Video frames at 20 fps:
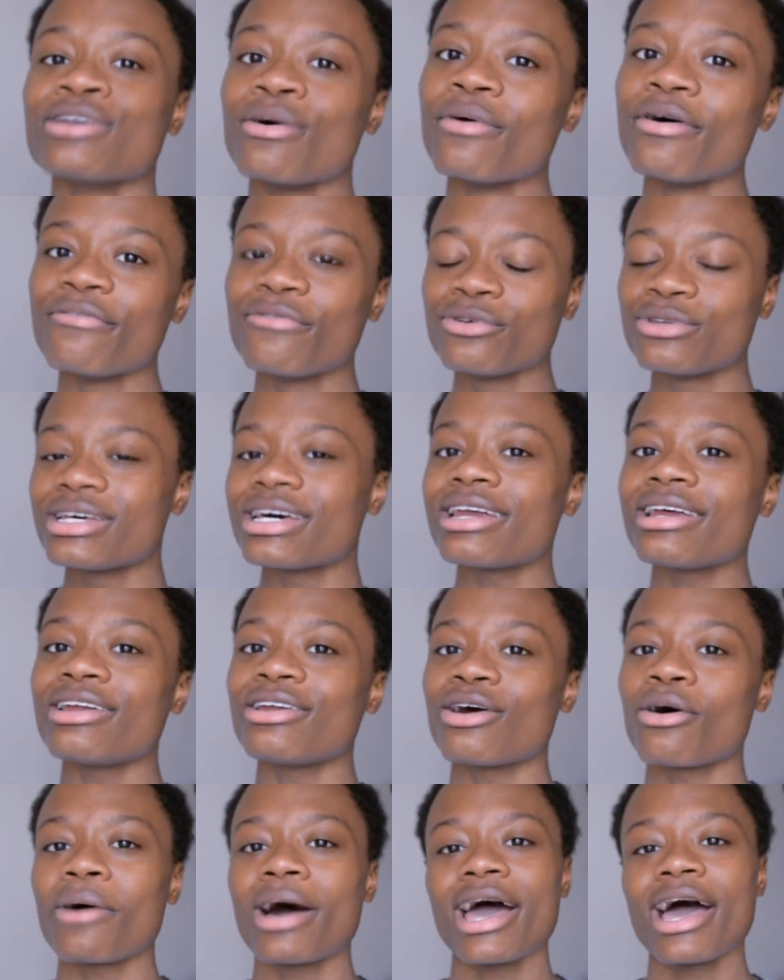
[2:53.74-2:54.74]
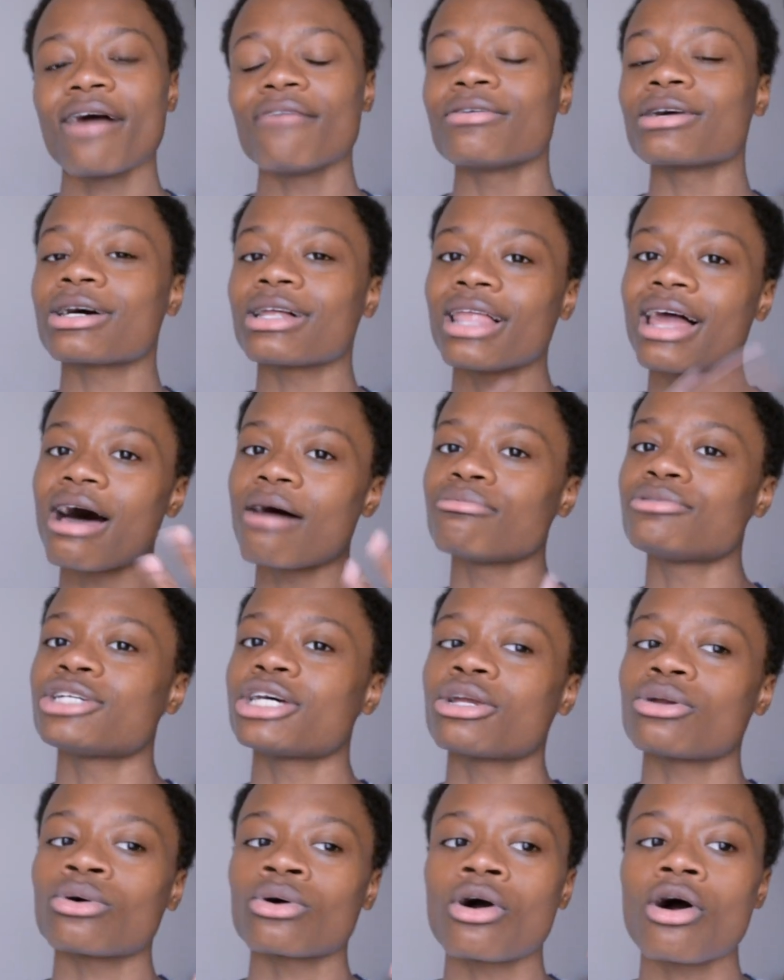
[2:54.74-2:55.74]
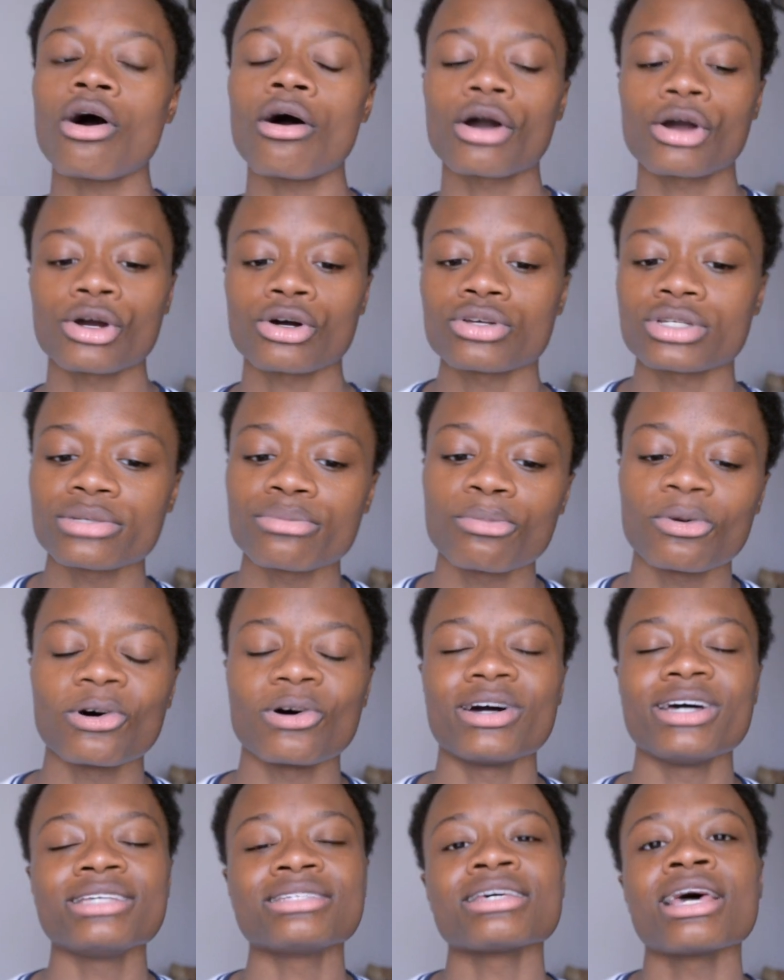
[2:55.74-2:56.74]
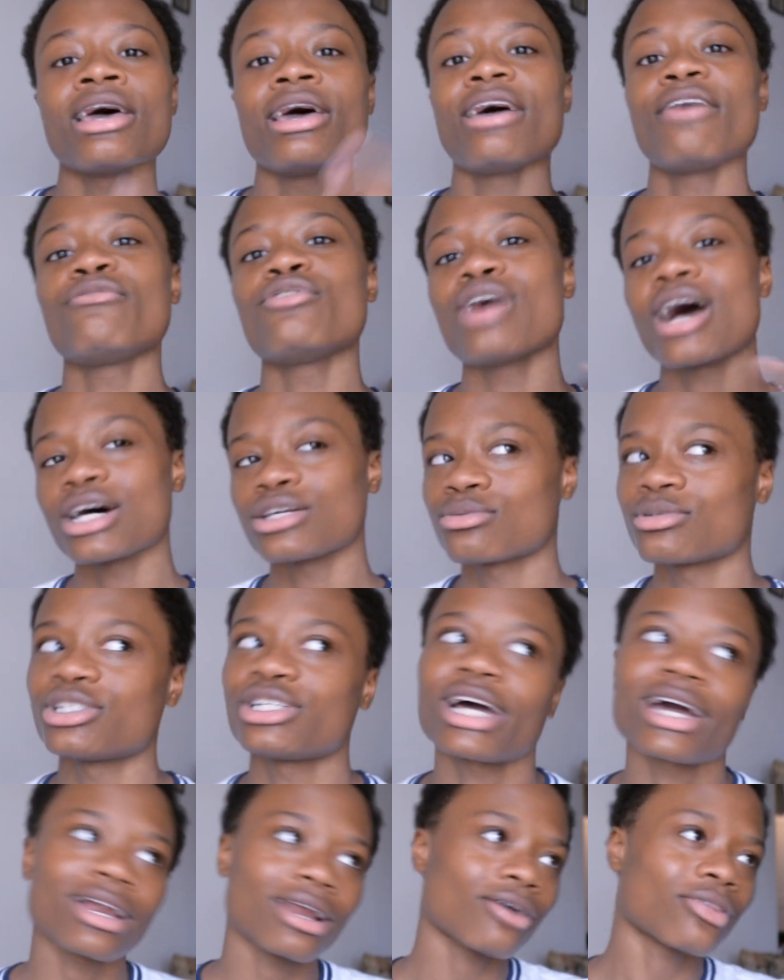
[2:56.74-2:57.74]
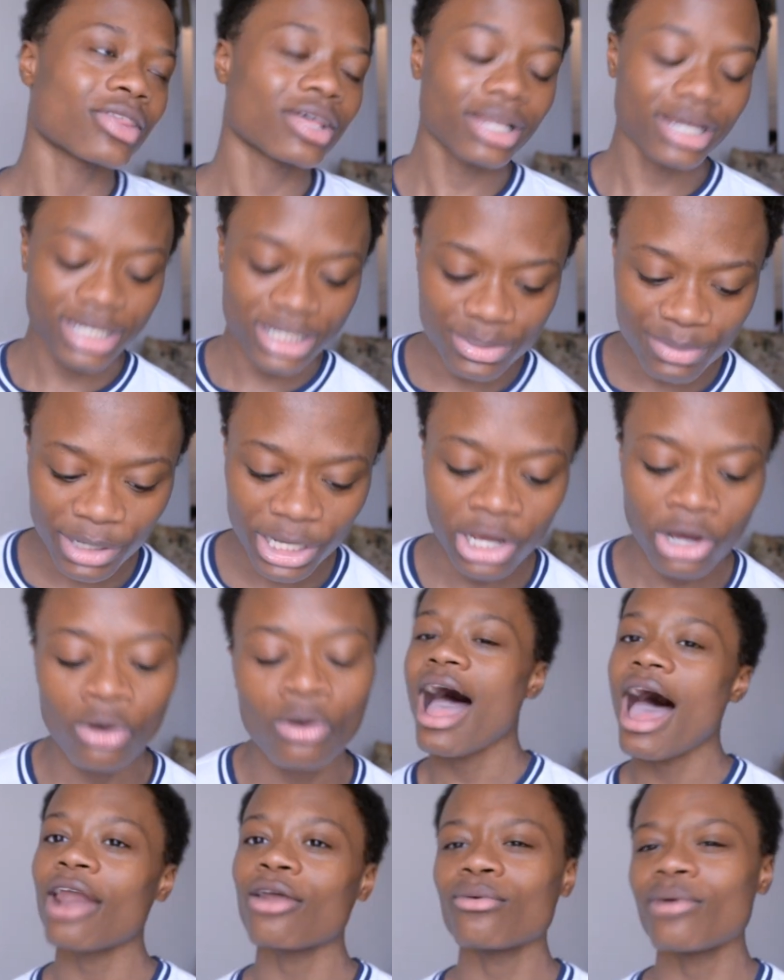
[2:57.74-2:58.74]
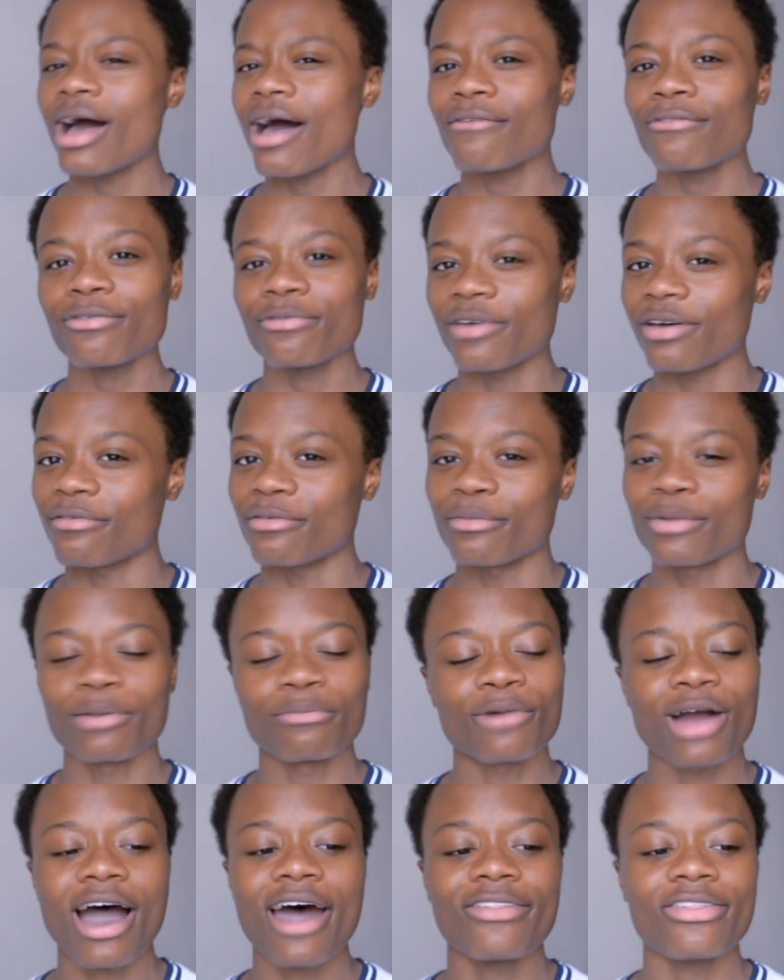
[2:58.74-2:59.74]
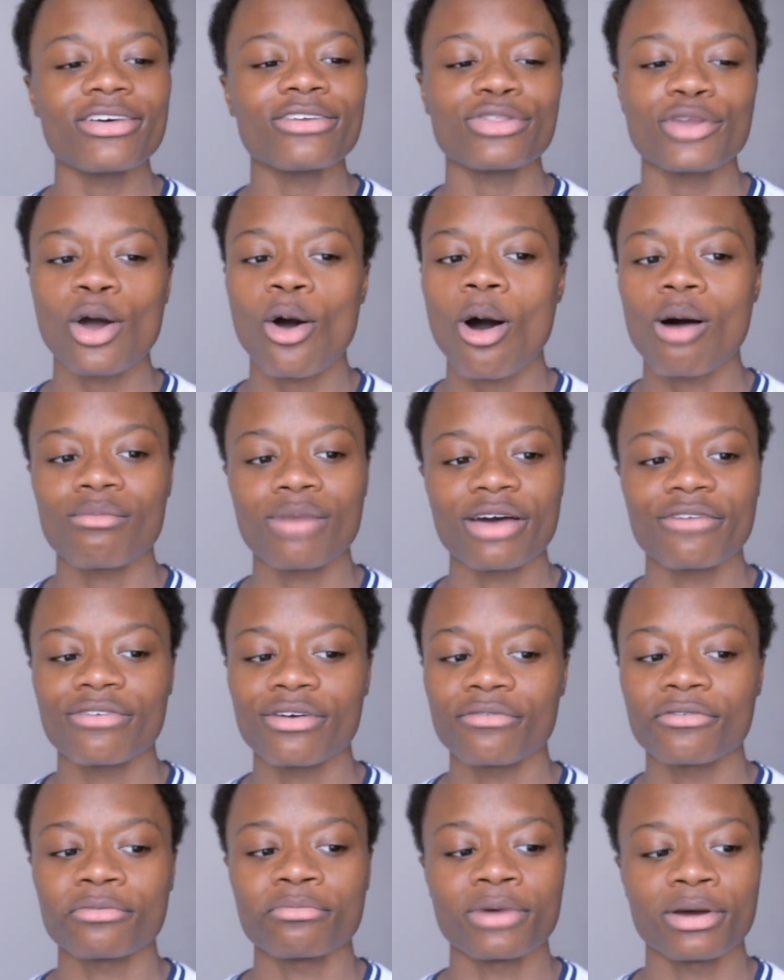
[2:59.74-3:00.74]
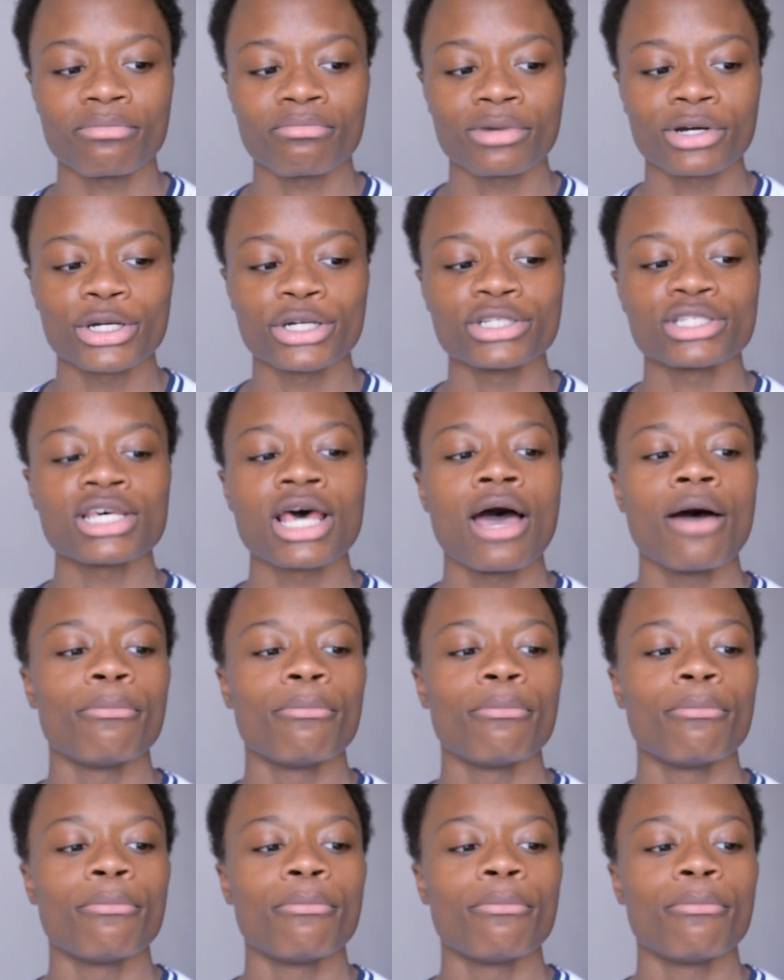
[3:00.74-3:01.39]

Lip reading: So if you didn't know, I have a collab channel called Girls and Boys. If you guys want to check it out, the link is below. I don't have a favorite member. I think they're all my favorite members.